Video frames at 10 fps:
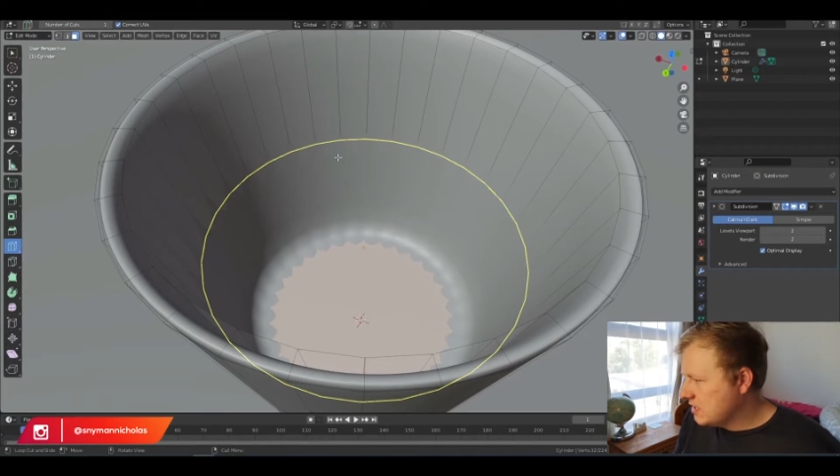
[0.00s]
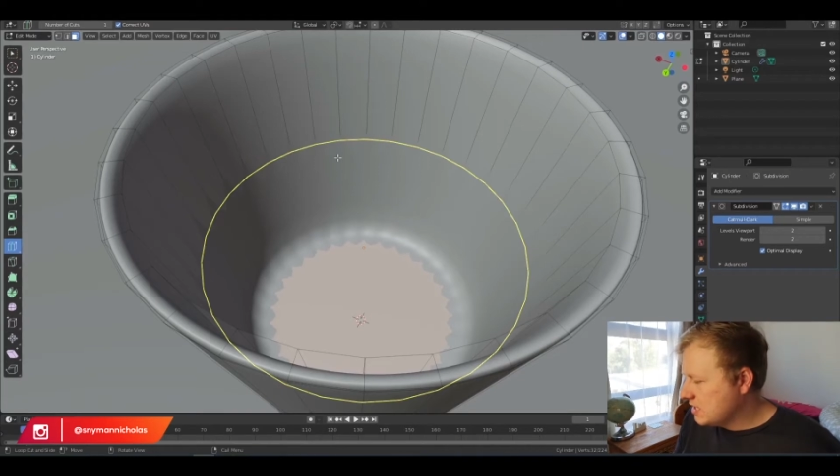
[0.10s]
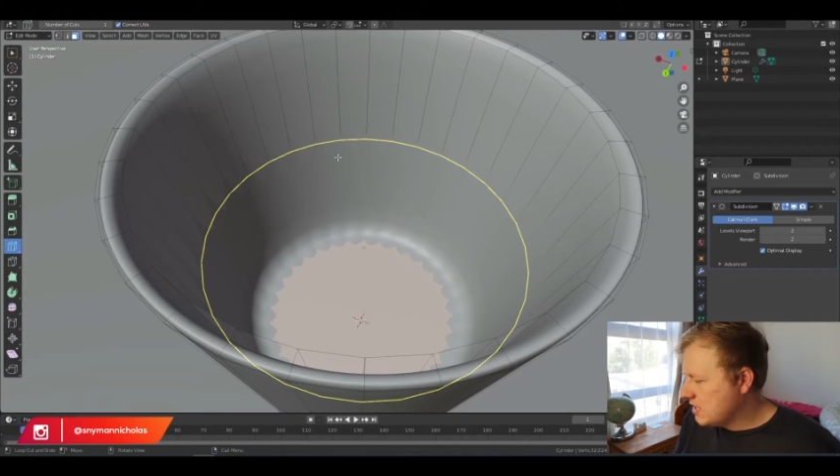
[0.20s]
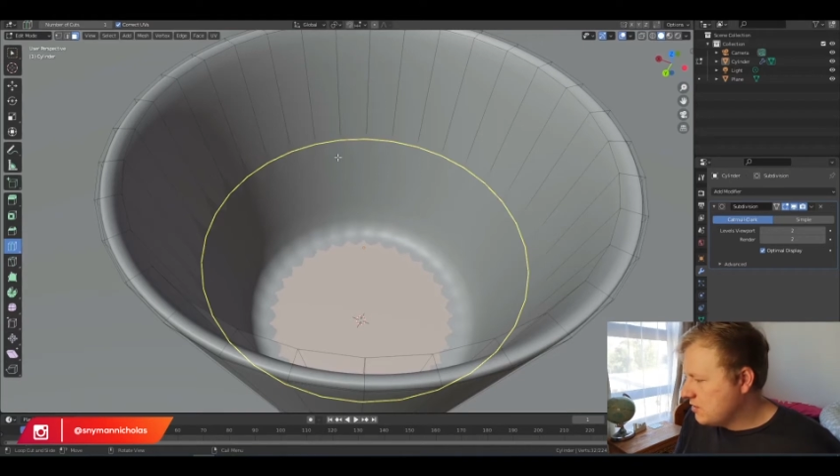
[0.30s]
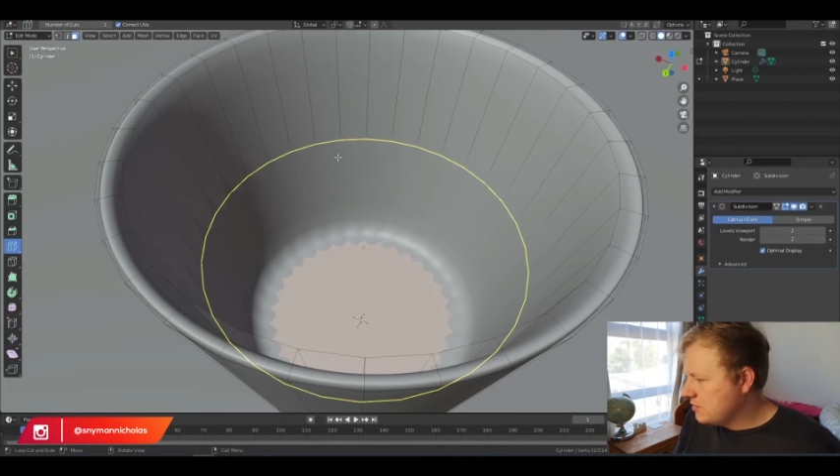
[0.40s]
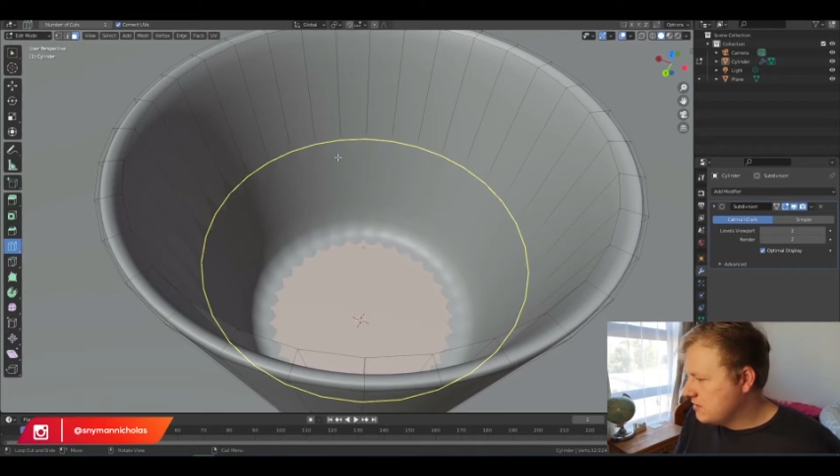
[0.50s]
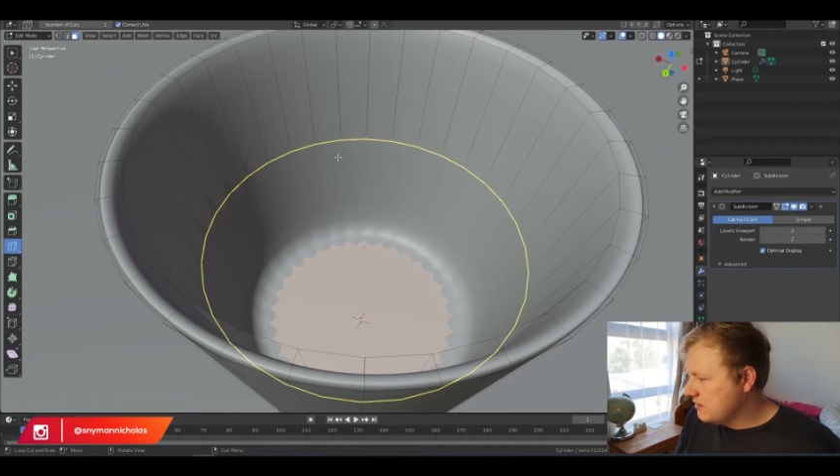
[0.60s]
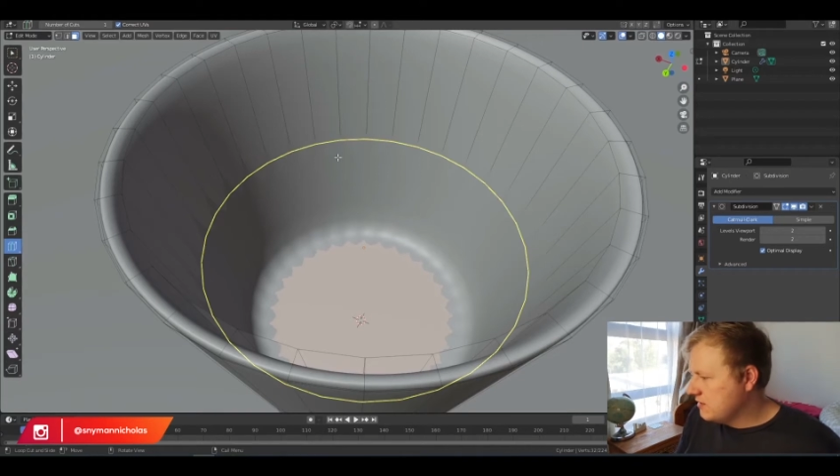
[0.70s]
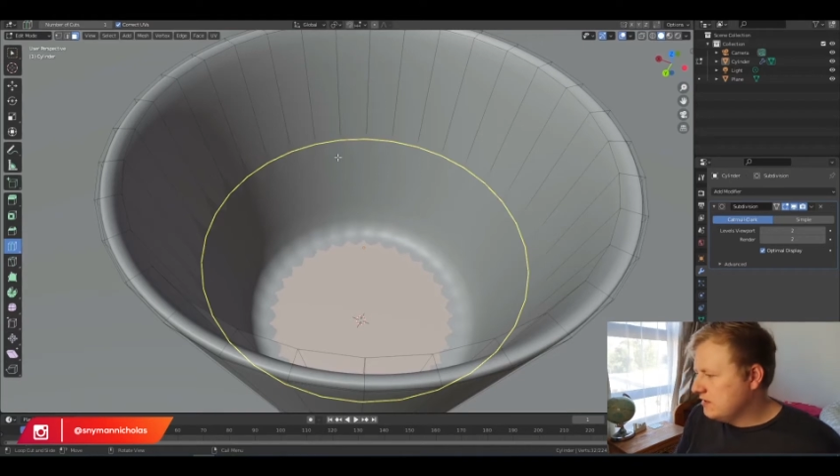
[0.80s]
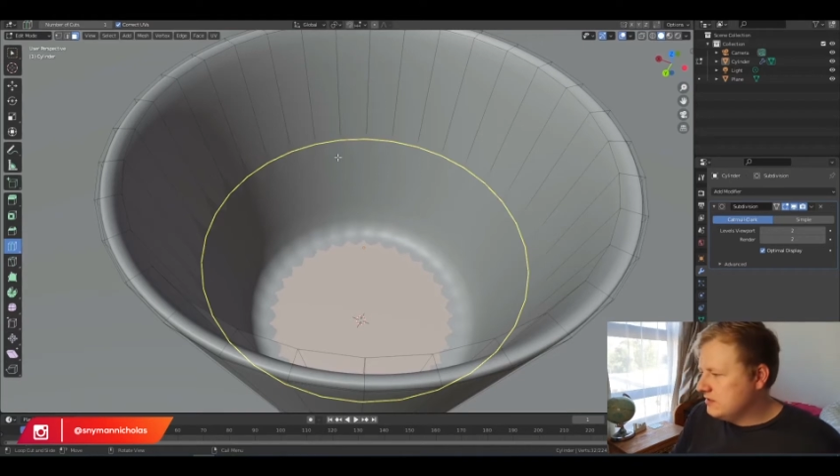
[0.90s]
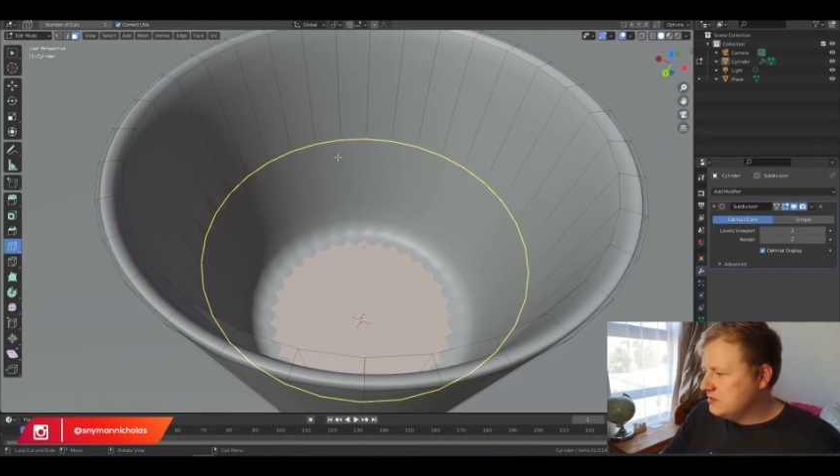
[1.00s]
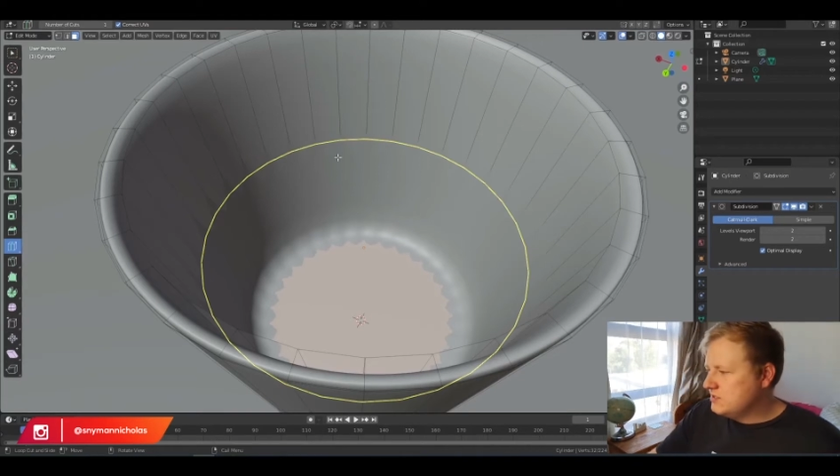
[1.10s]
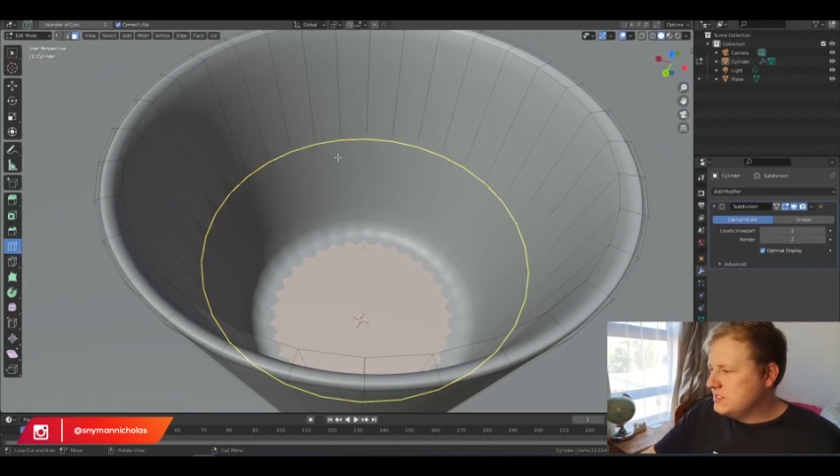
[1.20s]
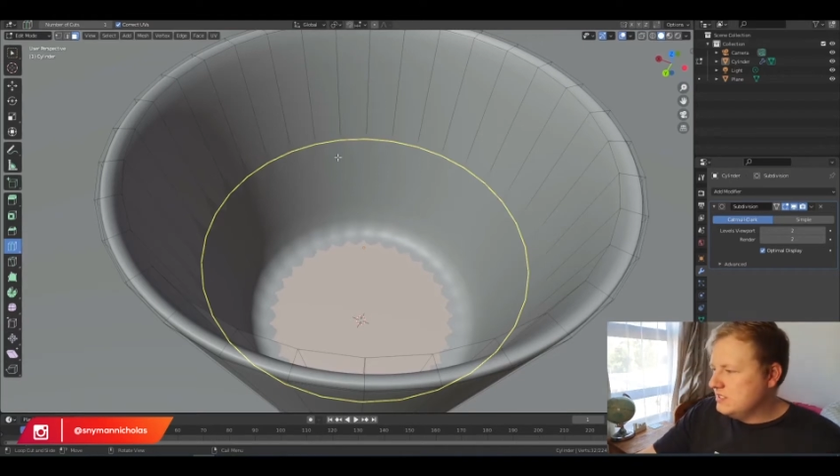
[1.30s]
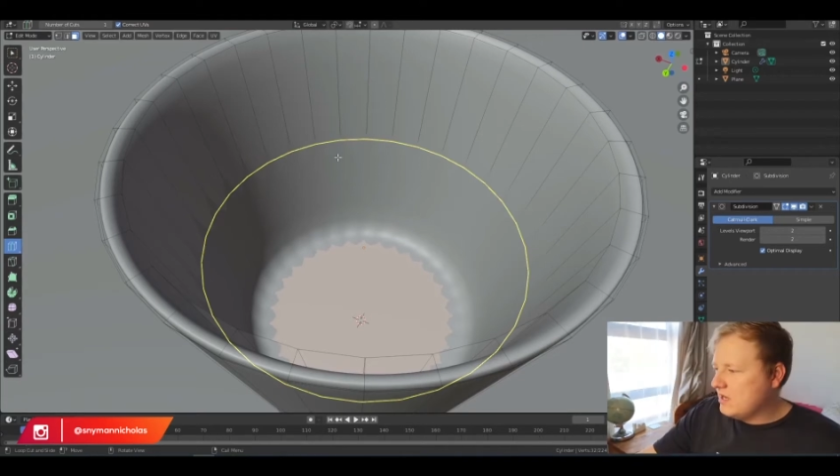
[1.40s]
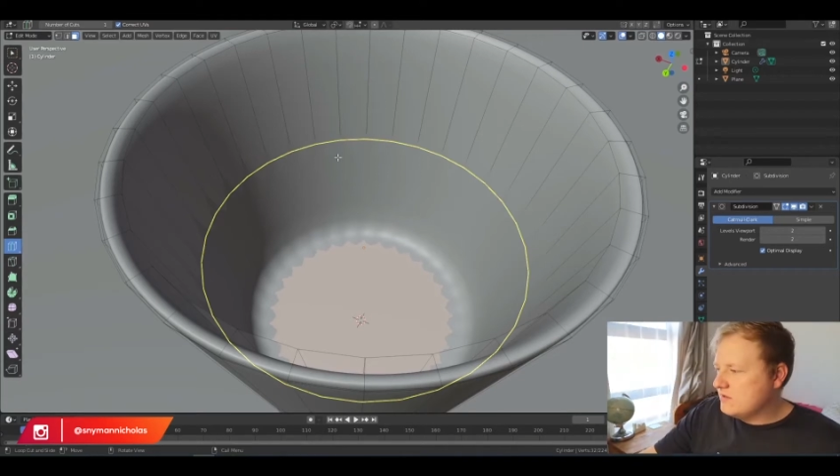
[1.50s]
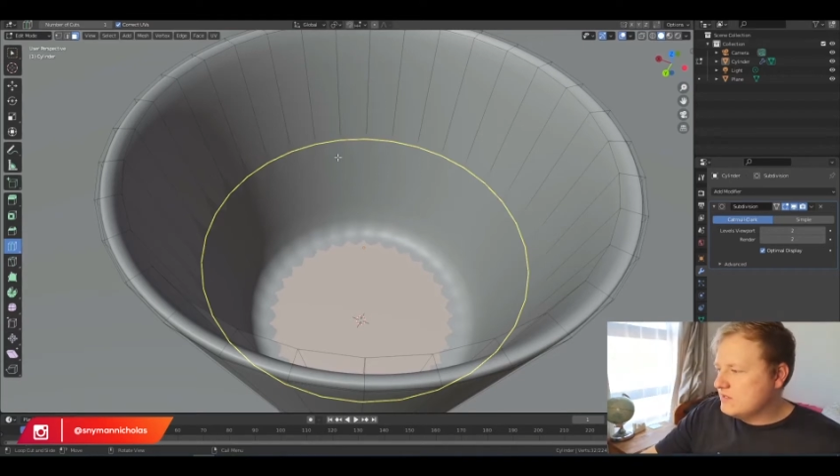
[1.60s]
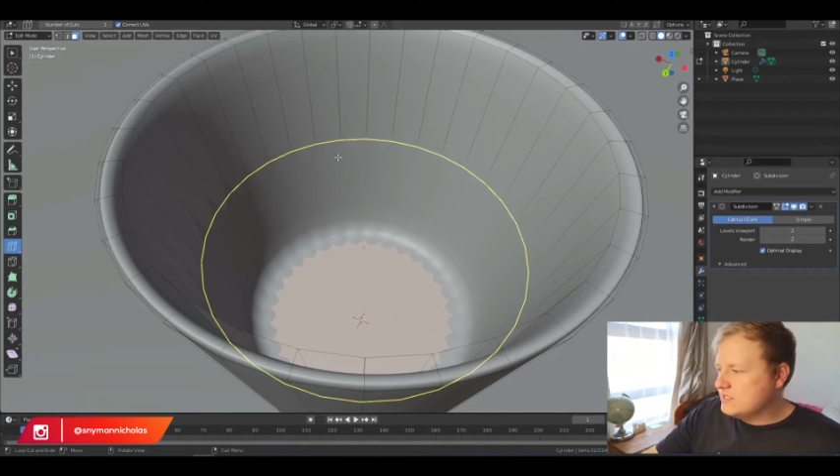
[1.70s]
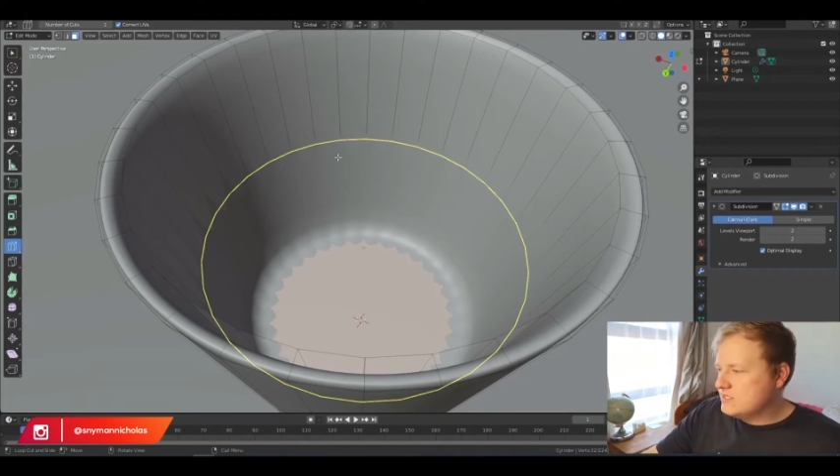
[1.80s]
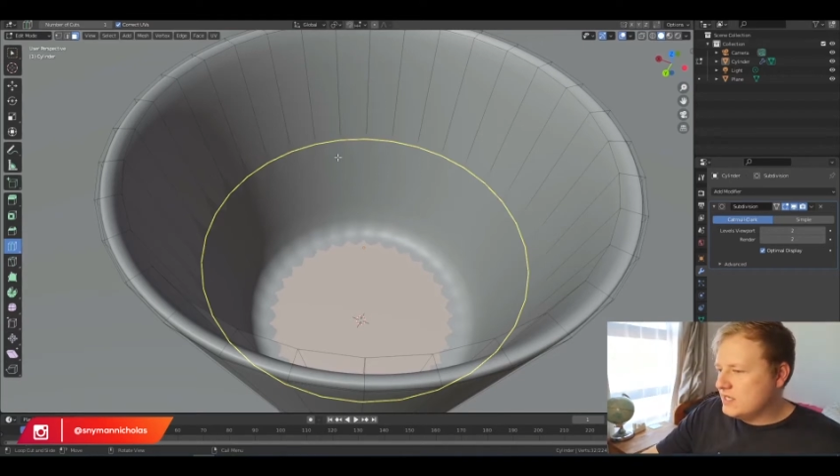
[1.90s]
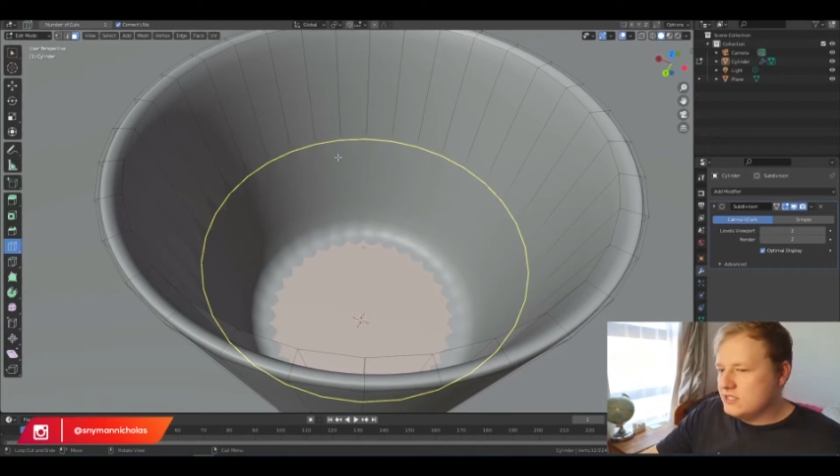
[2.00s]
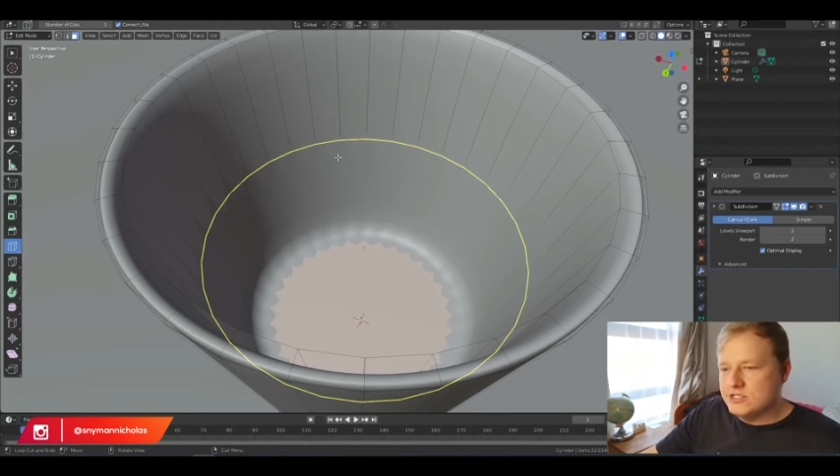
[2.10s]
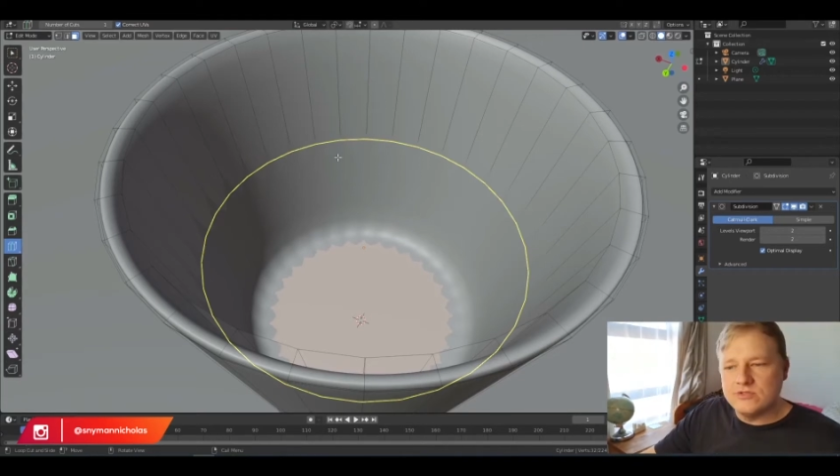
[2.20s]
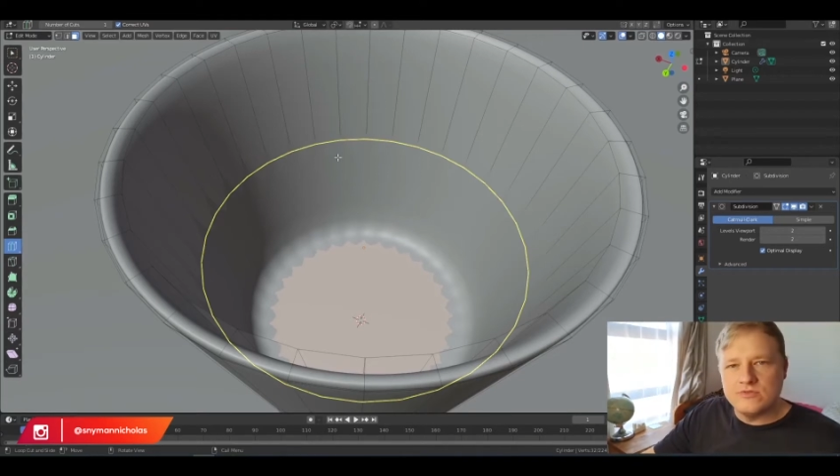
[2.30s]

Now, you see how this edge is